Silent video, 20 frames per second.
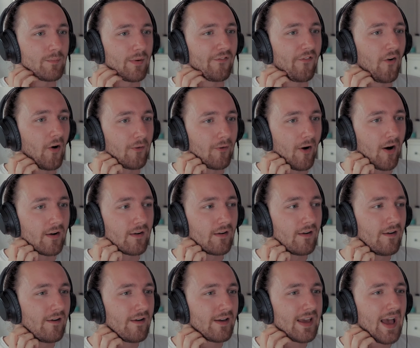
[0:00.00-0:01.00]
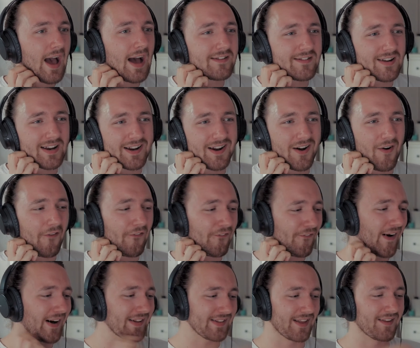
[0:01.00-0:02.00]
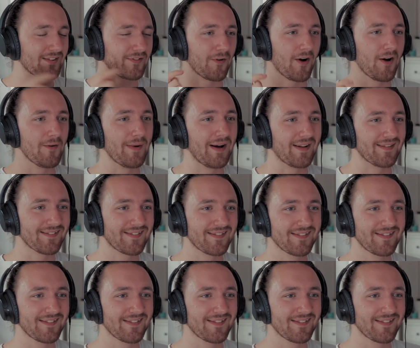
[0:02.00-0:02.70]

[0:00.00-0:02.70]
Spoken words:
before Ron. Yeah, actually, you know what? Fuck this romance.